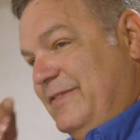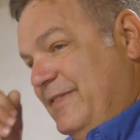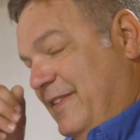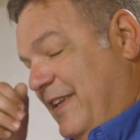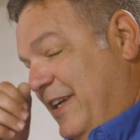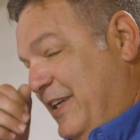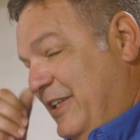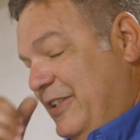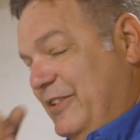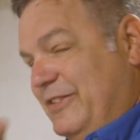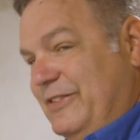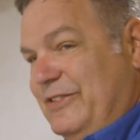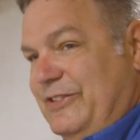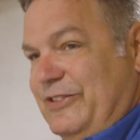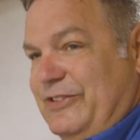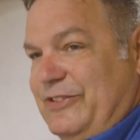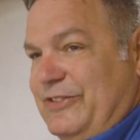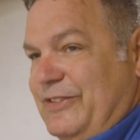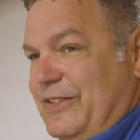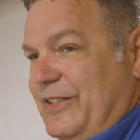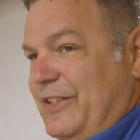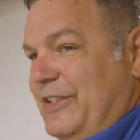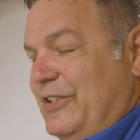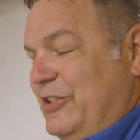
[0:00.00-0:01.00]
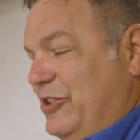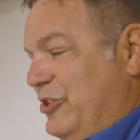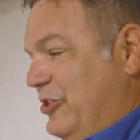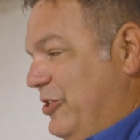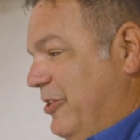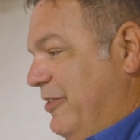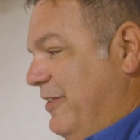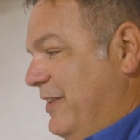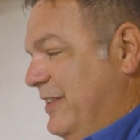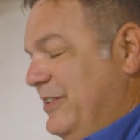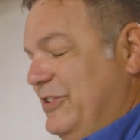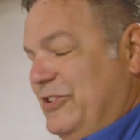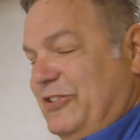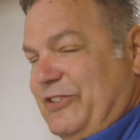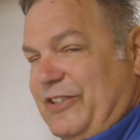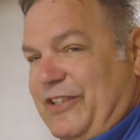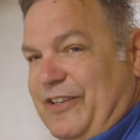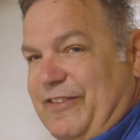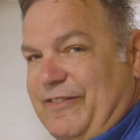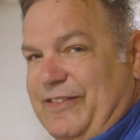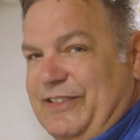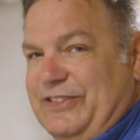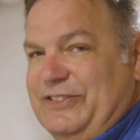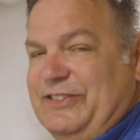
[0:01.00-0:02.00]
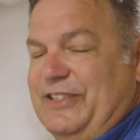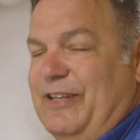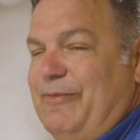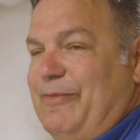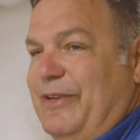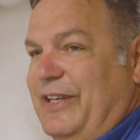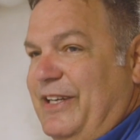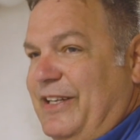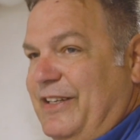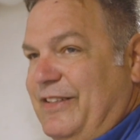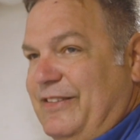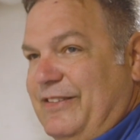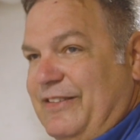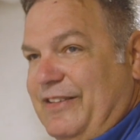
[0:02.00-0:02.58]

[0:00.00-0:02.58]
like during service somebody